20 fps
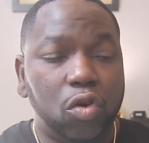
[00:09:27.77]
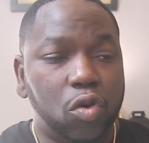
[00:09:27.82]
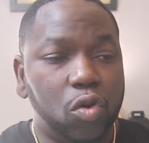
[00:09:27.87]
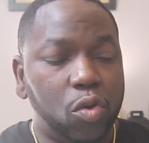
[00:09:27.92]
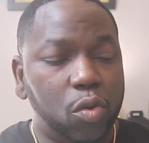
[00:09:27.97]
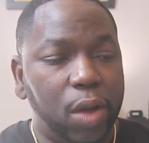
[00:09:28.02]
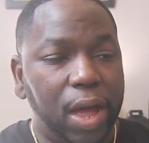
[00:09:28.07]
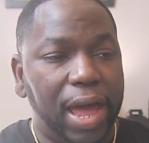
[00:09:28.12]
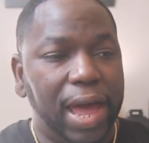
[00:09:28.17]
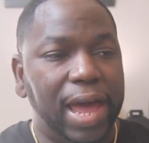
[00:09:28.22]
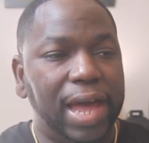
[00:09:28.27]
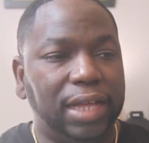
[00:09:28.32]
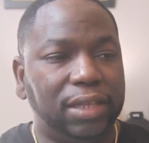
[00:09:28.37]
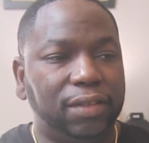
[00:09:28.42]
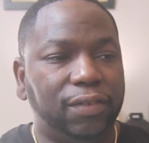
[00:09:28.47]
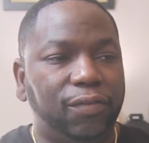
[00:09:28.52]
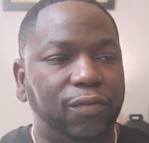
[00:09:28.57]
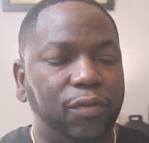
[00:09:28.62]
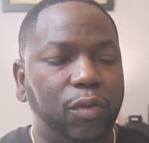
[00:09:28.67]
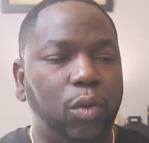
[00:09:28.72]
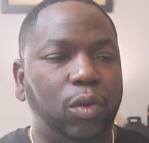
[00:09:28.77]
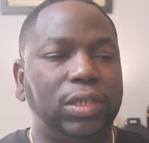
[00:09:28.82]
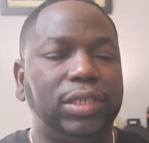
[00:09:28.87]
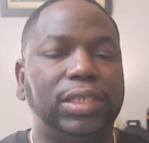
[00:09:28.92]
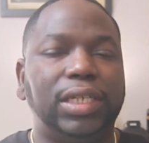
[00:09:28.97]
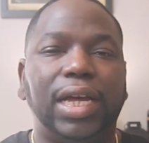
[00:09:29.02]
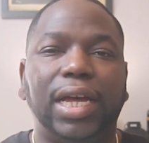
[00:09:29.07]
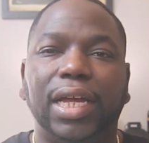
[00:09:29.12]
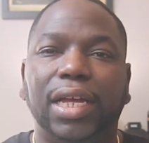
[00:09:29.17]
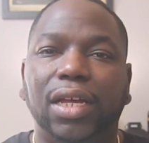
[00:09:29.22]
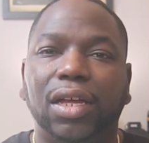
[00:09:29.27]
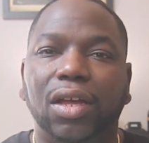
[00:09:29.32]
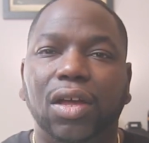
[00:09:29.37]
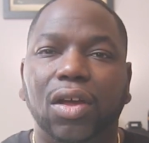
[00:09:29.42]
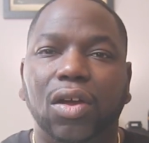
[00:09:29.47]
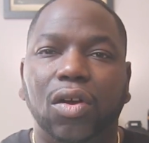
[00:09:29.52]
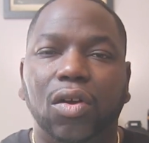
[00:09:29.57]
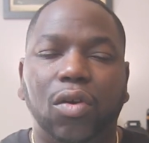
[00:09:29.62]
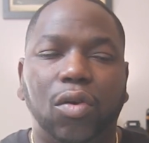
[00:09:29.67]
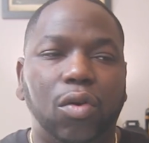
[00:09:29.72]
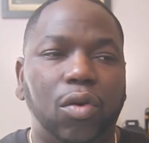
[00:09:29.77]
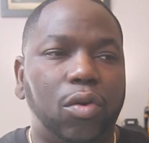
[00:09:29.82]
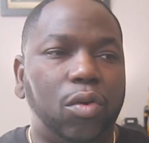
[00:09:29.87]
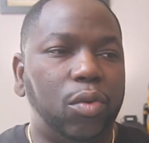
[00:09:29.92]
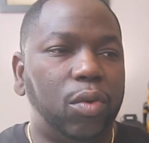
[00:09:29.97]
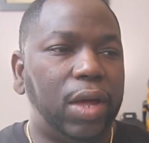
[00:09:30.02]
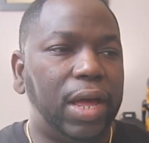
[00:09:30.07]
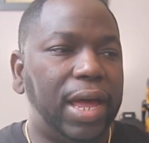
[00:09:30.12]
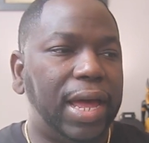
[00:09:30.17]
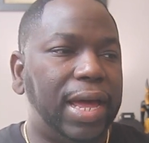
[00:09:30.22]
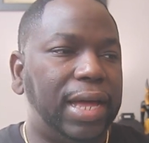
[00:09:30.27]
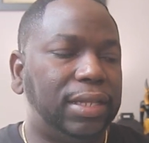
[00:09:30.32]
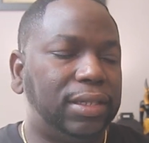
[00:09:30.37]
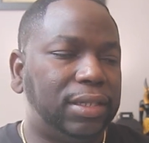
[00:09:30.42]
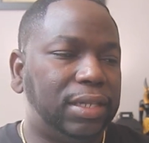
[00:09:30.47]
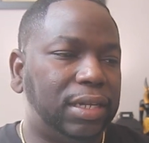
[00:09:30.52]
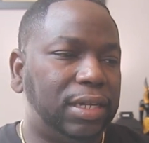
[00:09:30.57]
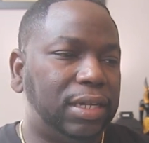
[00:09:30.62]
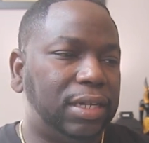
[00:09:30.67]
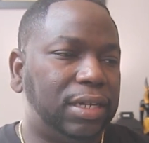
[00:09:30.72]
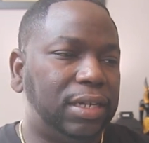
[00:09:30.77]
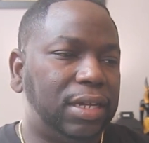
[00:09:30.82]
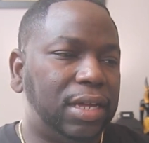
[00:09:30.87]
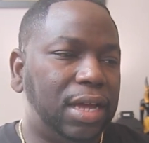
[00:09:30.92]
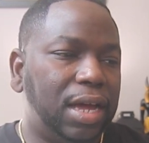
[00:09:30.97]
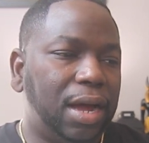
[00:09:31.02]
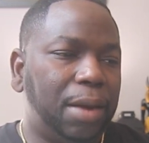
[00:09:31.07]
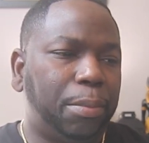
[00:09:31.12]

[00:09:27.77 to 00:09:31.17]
who had the foresight or who had the